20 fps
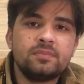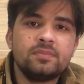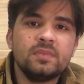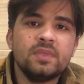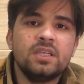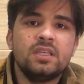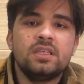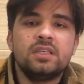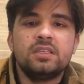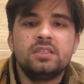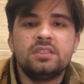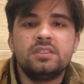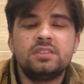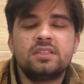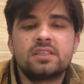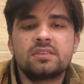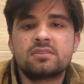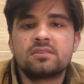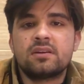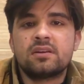He
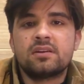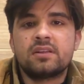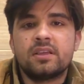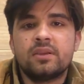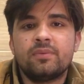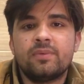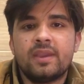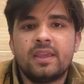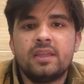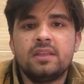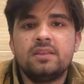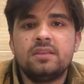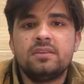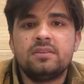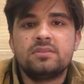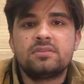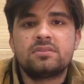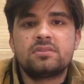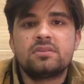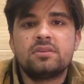does not have any
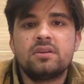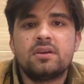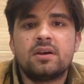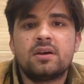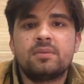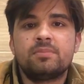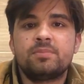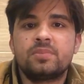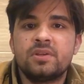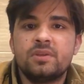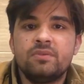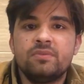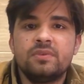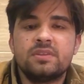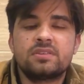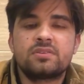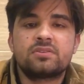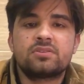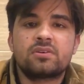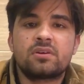history of
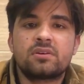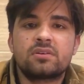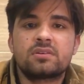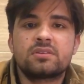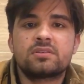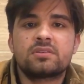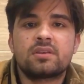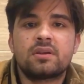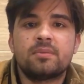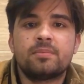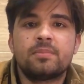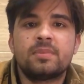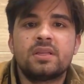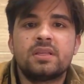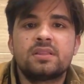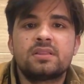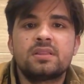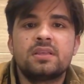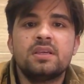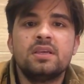previous shortness of
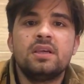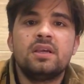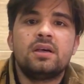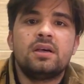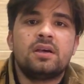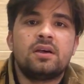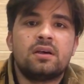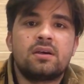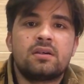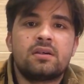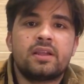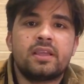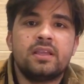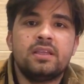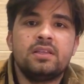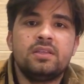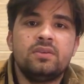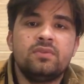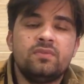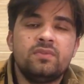breath or
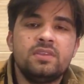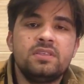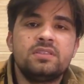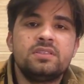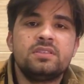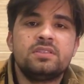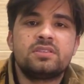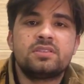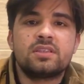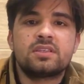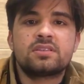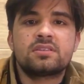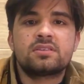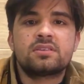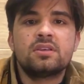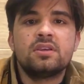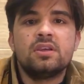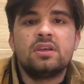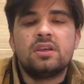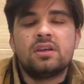any wheezy
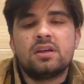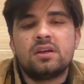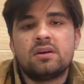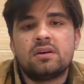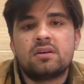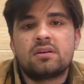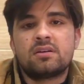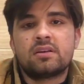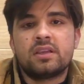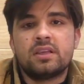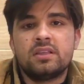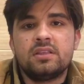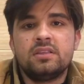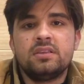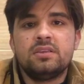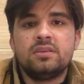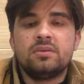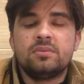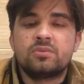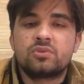chest or
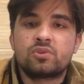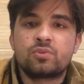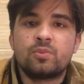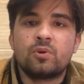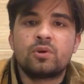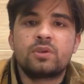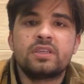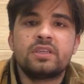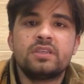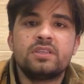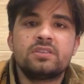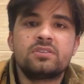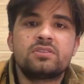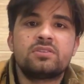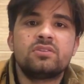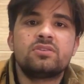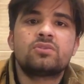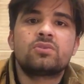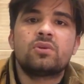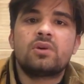any smoking
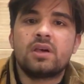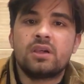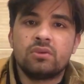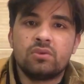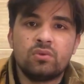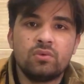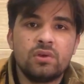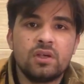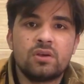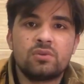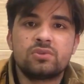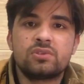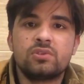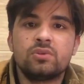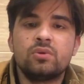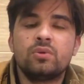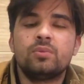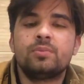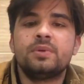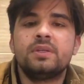history, so I rule out
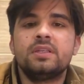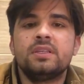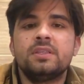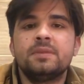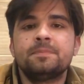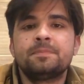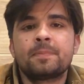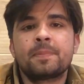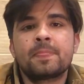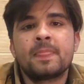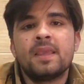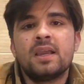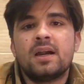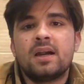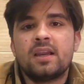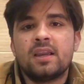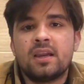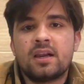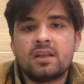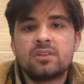COPD.
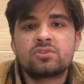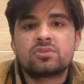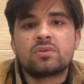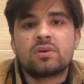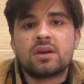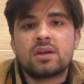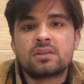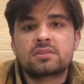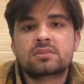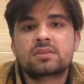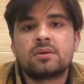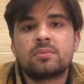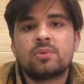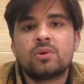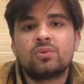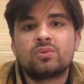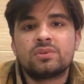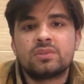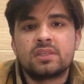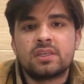I also ask
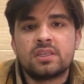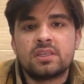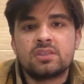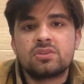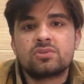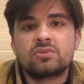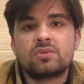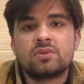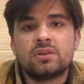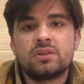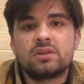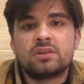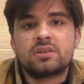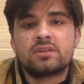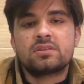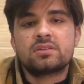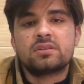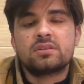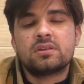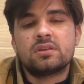about the
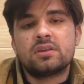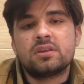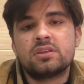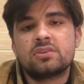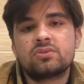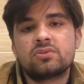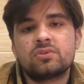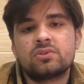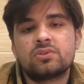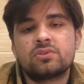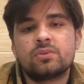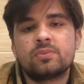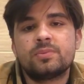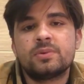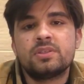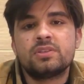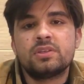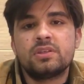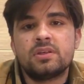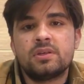
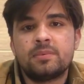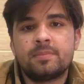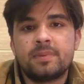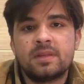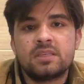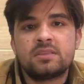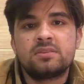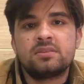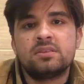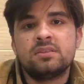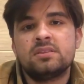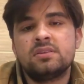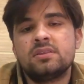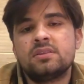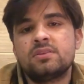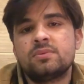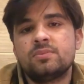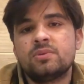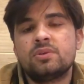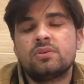gastroesophageal reflux
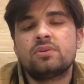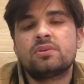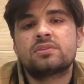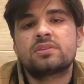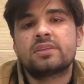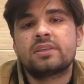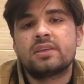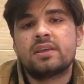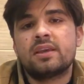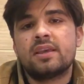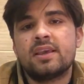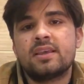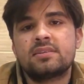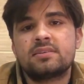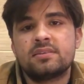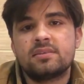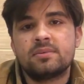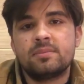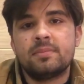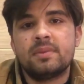disease, because
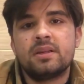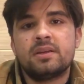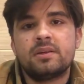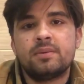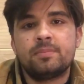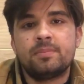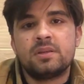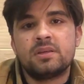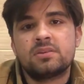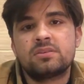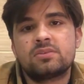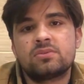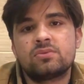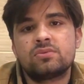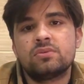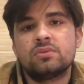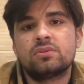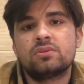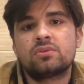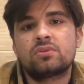acid may reflux
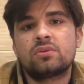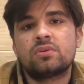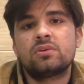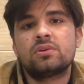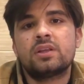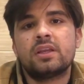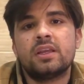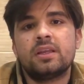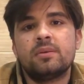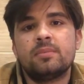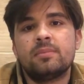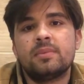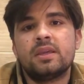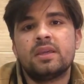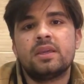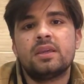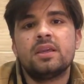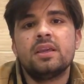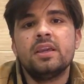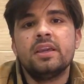to the throat and
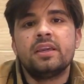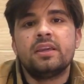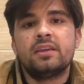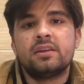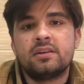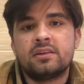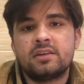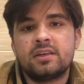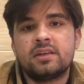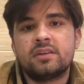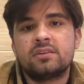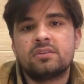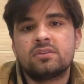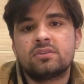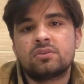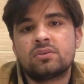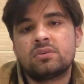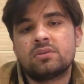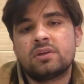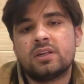may irritate the
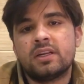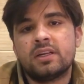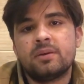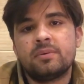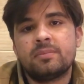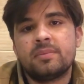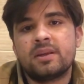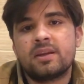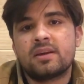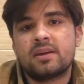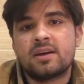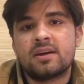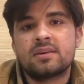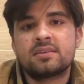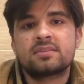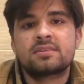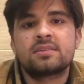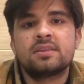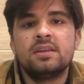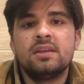throat and may
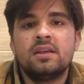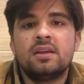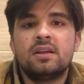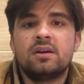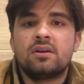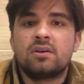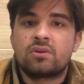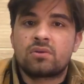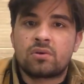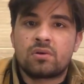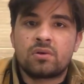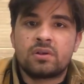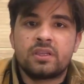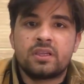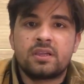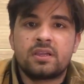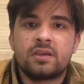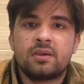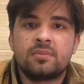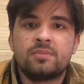cause
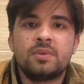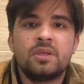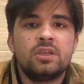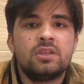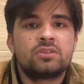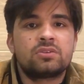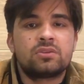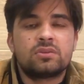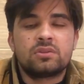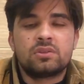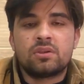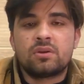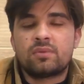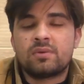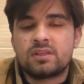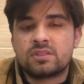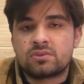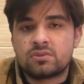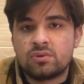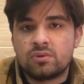chronic cough. So there
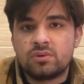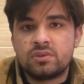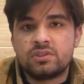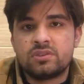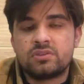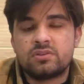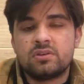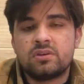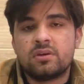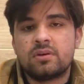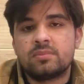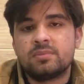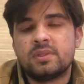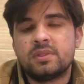was no history of